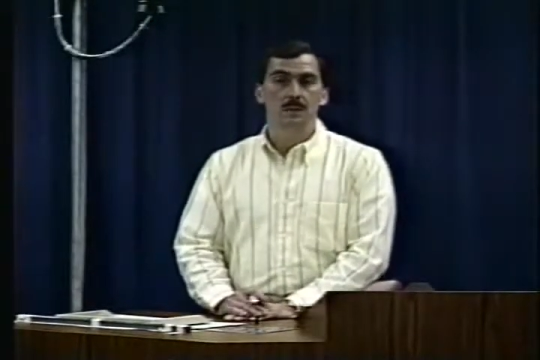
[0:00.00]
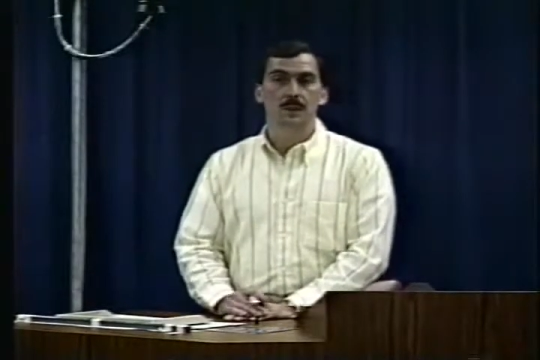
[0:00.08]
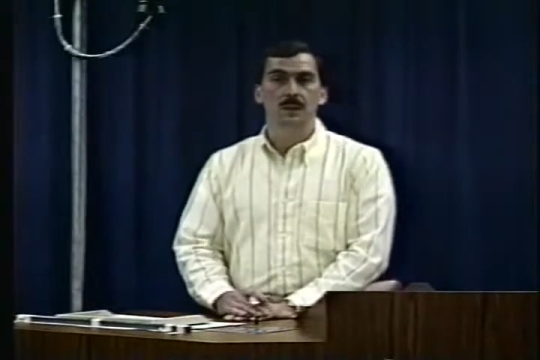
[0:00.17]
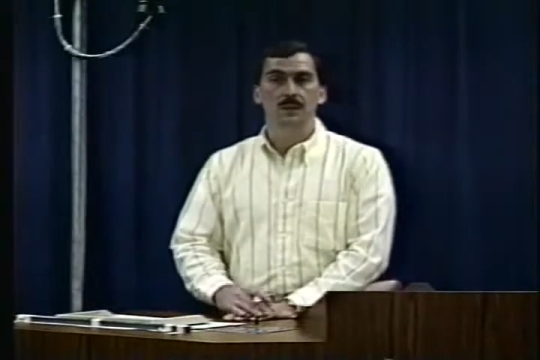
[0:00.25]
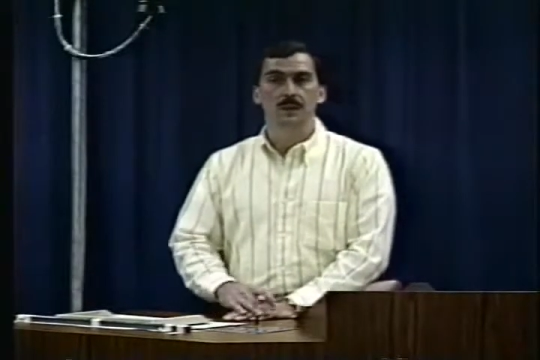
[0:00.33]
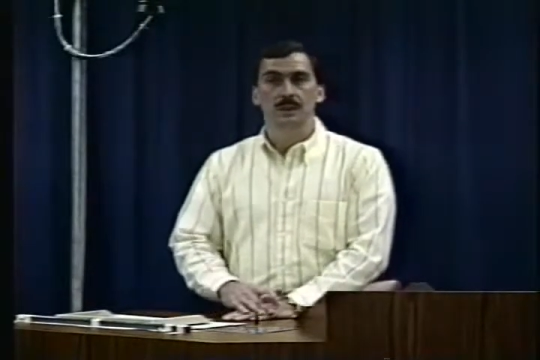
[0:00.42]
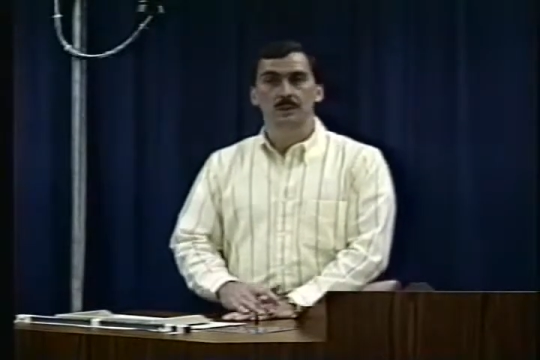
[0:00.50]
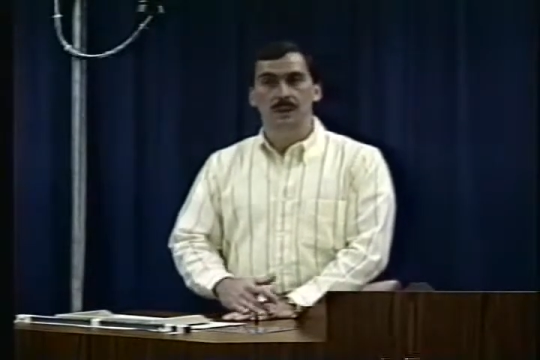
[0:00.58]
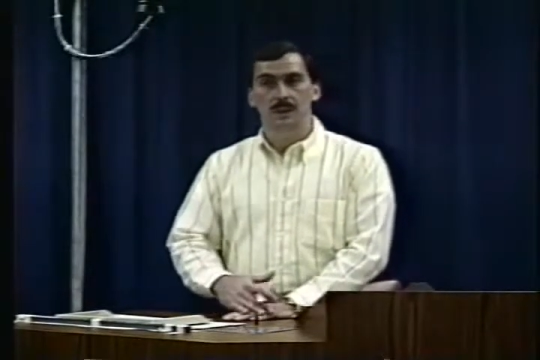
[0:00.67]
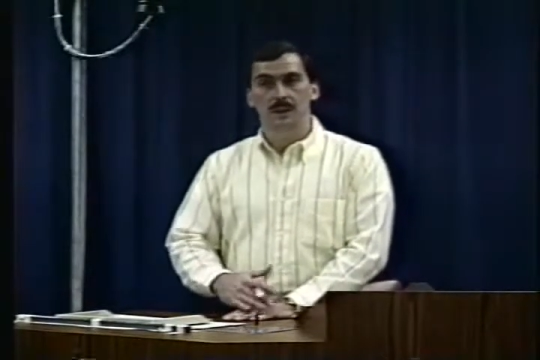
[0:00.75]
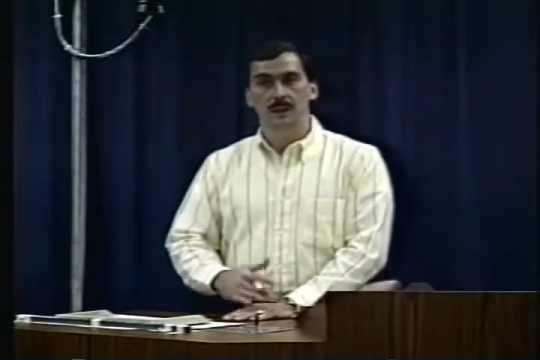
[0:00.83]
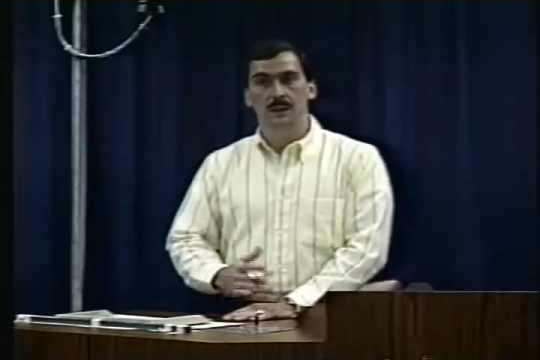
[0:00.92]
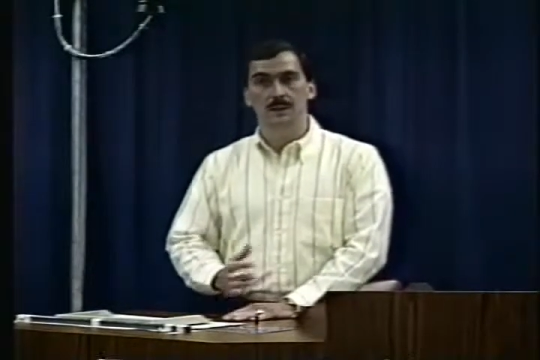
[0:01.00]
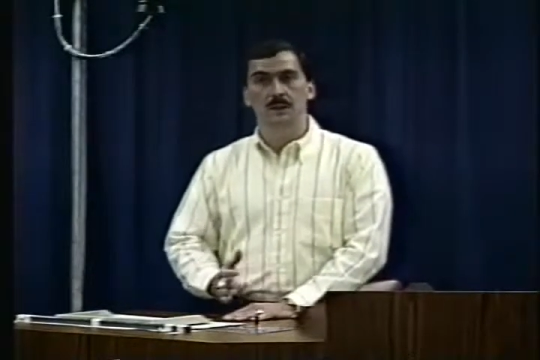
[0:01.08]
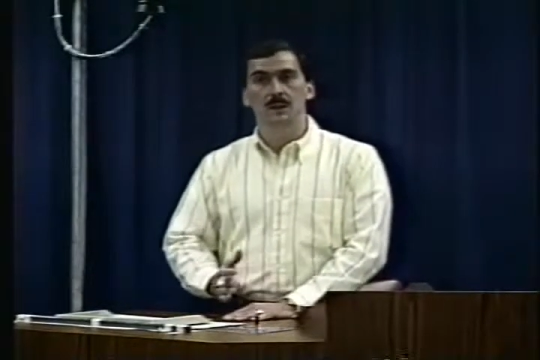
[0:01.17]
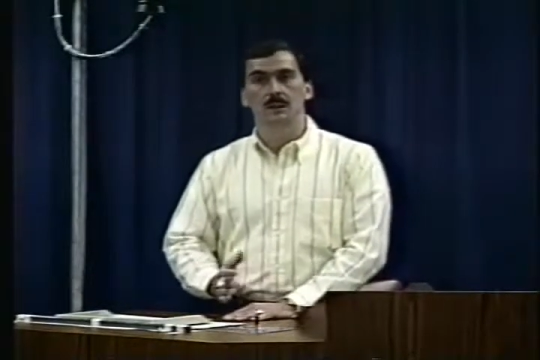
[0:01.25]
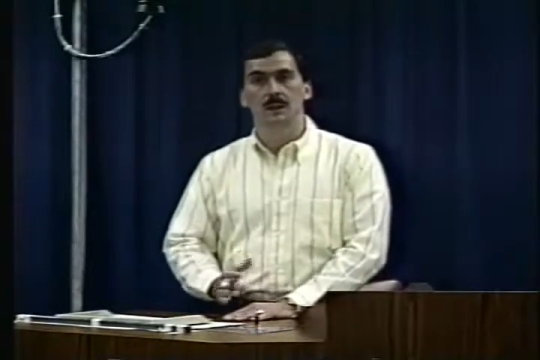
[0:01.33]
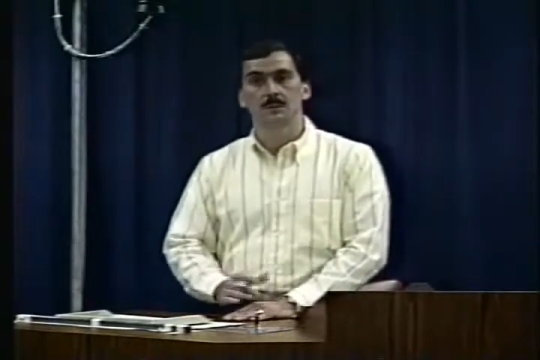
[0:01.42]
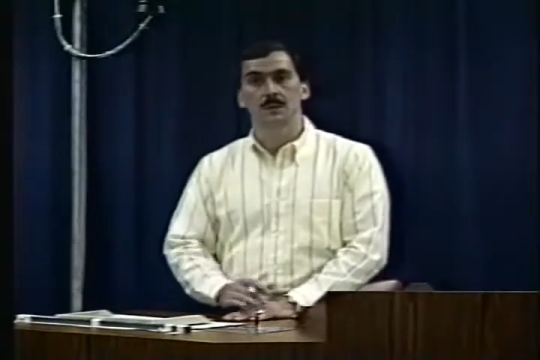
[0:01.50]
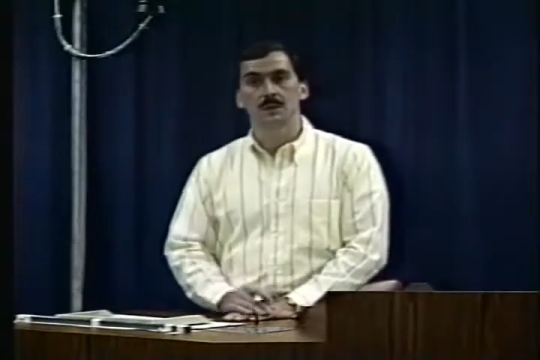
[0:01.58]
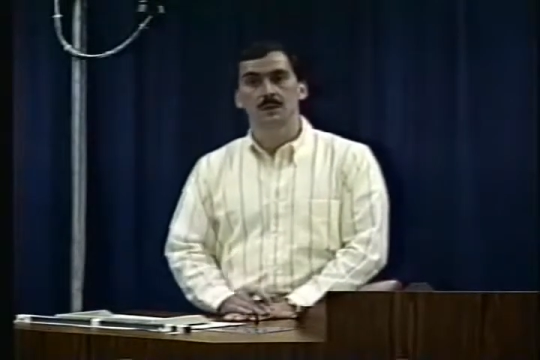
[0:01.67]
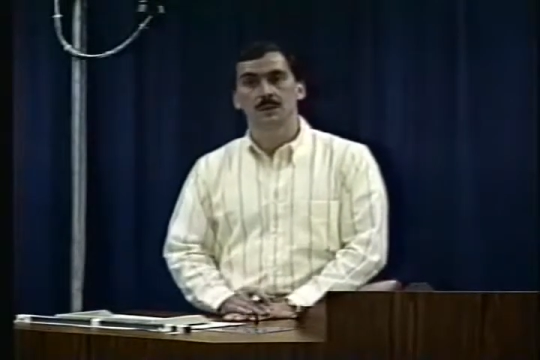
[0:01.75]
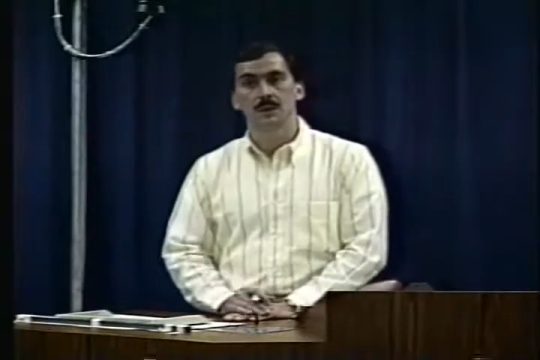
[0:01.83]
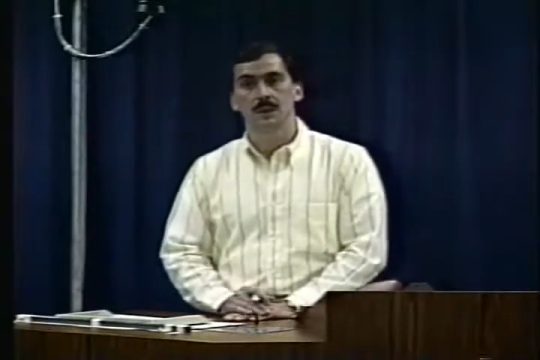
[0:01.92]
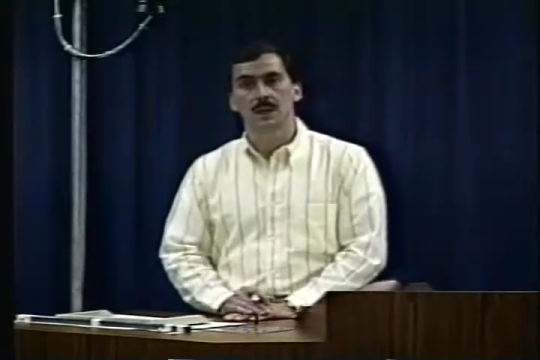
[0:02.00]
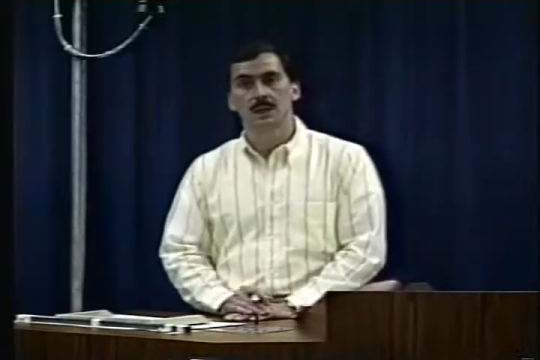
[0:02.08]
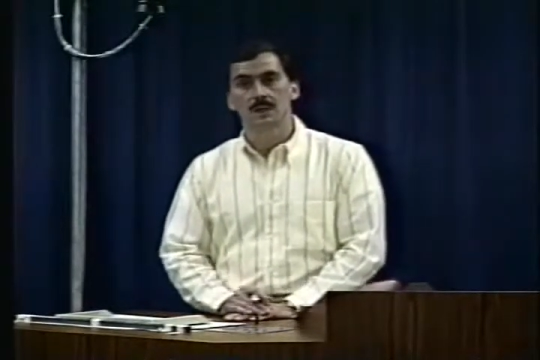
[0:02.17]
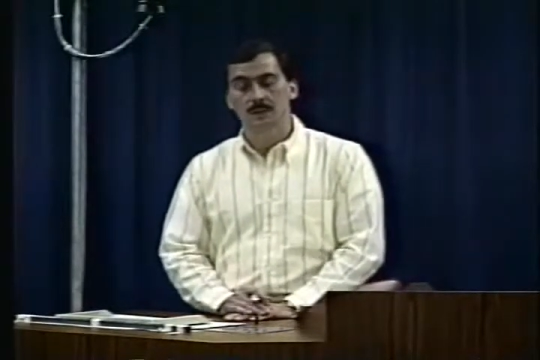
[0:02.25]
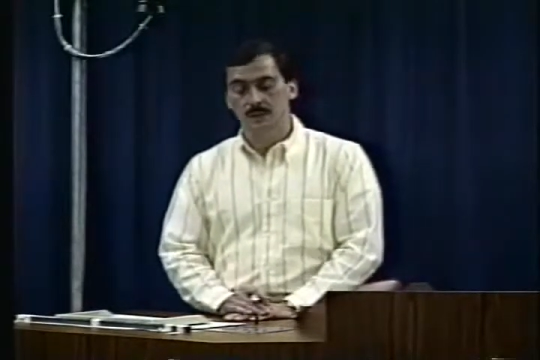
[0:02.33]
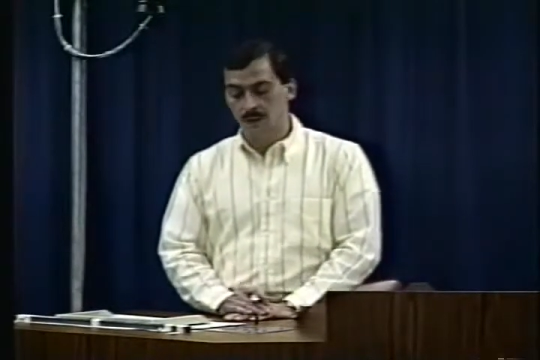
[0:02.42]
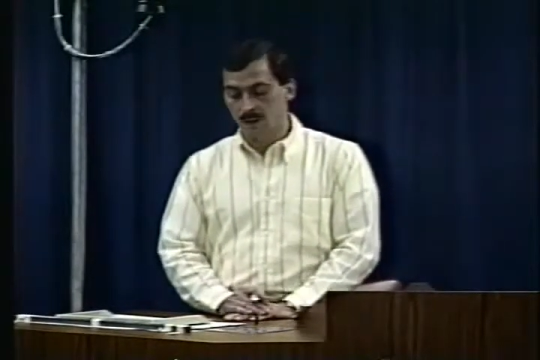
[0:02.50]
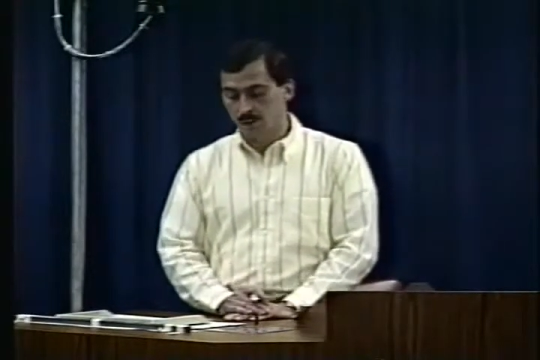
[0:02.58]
especially when it's an attempt to save